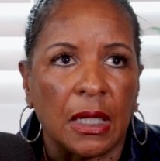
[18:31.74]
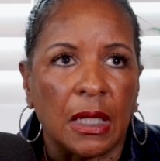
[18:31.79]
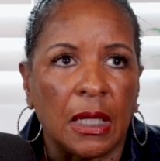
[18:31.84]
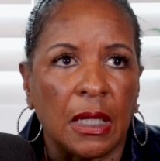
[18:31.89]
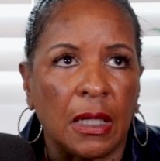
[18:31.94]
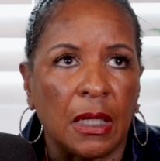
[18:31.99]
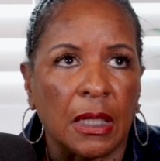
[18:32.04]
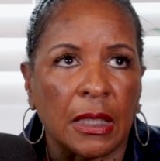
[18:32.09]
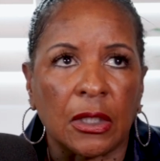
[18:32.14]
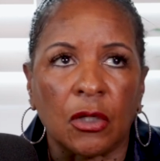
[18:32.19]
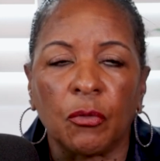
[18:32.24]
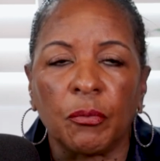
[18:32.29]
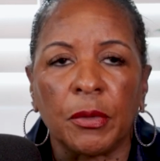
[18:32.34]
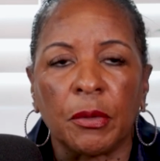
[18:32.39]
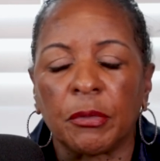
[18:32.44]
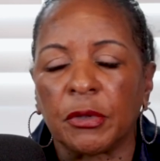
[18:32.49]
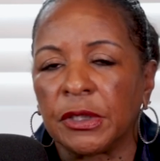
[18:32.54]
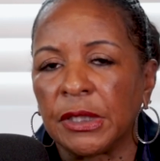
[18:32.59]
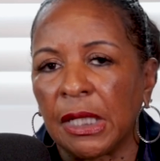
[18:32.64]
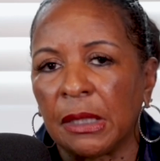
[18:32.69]
I don't
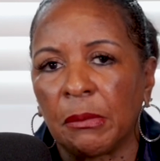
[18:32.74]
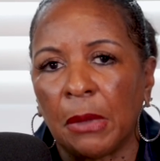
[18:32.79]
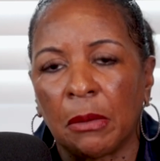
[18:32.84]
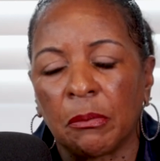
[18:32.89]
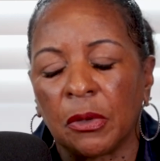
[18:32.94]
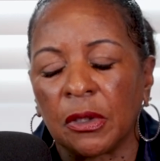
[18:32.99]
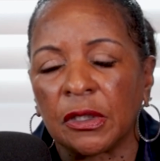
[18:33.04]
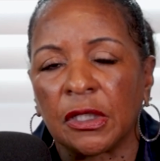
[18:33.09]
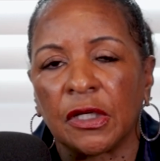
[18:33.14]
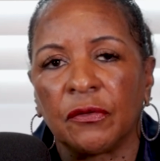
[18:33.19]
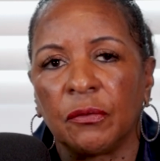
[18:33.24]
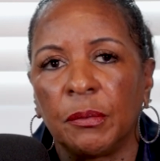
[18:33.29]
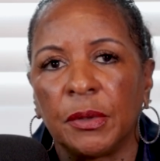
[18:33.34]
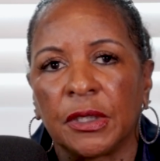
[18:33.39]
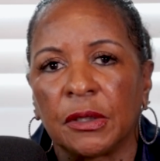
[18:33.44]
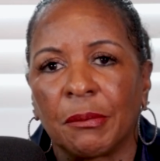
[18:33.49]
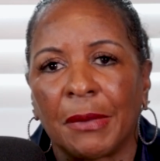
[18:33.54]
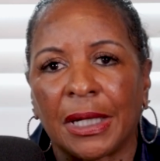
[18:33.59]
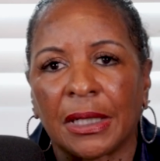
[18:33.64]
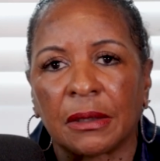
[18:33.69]
remember a day my mother ever been
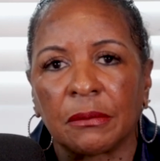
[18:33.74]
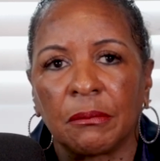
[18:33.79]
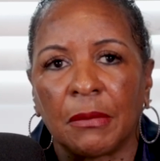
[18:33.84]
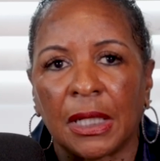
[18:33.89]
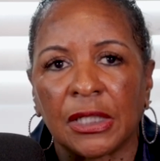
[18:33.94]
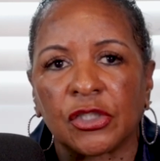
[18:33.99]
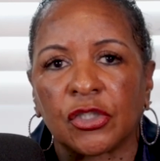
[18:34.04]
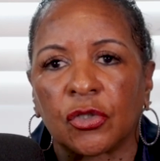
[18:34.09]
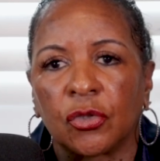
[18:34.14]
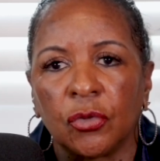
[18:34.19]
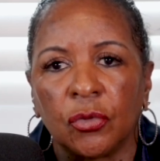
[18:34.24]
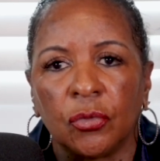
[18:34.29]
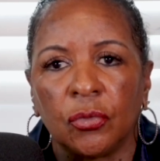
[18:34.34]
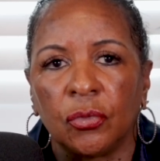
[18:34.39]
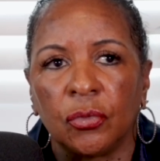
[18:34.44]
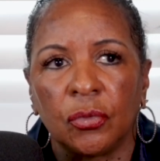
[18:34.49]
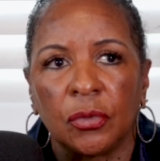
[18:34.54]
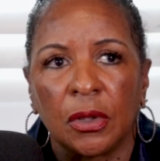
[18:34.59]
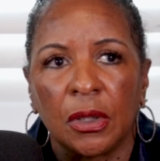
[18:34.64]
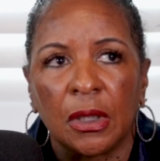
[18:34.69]
in my
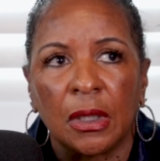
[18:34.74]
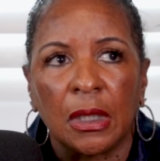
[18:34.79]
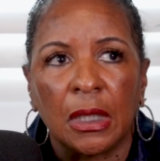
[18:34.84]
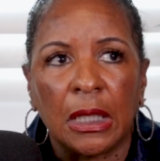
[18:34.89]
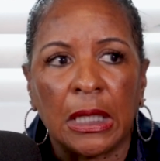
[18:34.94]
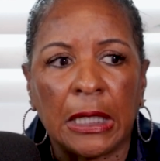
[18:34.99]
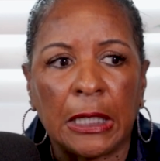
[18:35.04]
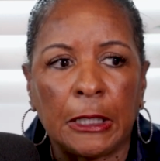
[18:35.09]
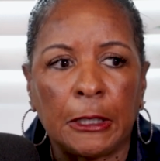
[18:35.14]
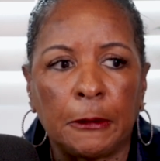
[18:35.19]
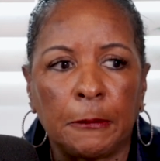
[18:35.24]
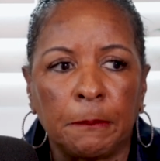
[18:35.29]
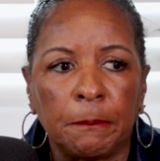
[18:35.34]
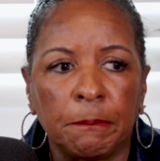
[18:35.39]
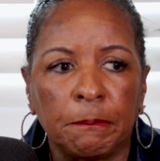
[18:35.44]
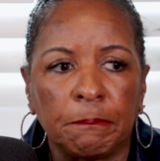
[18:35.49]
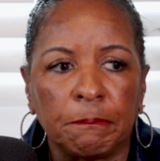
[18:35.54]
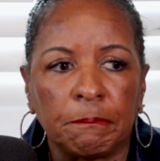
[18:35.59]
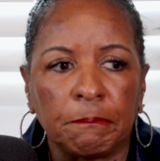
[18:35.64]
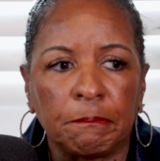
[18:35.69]
school.
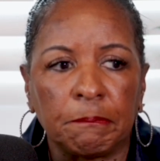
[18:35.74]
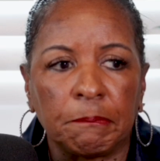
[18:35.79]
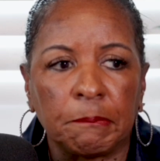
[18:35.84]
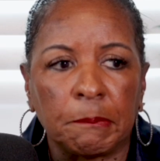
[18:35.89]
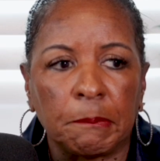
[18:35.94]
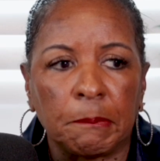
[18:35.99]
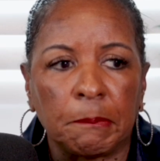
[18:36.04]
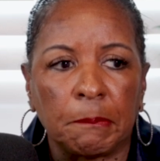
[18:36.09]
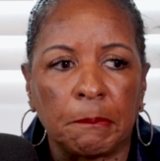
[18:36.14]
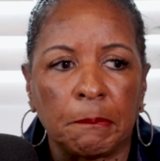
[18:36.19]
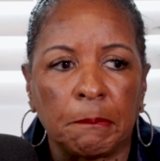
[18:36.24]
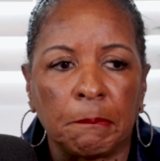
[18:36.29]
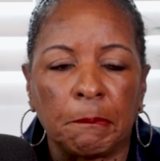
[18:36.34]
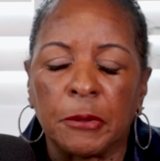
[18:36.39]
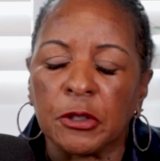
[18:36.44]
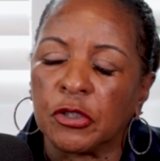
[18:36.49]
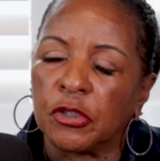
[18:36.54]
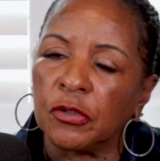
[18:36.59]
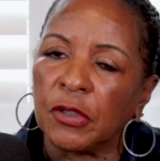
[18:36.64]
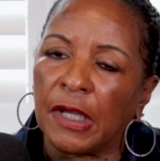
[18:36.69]

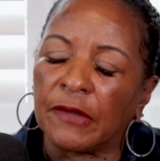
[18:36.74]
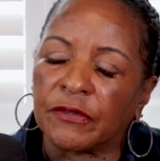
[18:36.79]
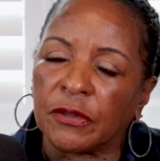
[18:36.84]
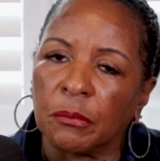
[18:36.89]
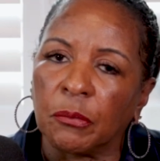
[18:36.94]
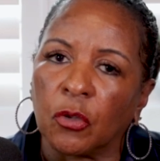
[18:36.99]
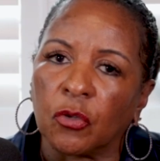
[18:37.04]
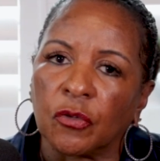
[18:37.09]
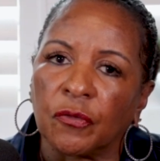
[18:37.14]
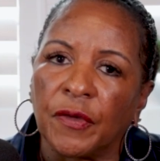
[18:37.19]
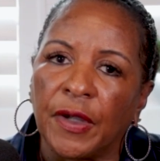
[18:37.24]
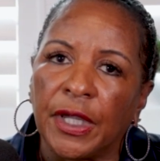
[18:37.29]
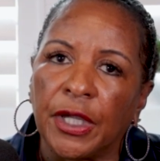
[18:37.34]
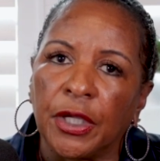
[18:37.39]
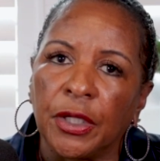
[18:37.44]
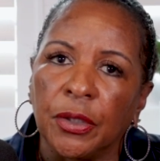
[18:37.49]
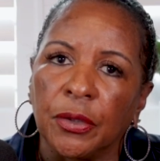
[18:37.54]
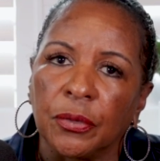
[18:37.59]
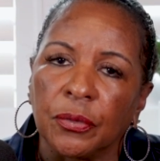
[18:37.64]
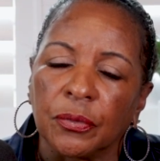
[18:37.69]
But you have to motivate
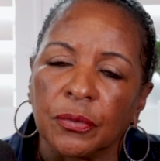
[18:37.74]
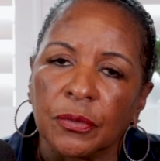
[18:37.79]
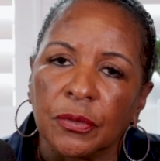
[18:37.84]
you.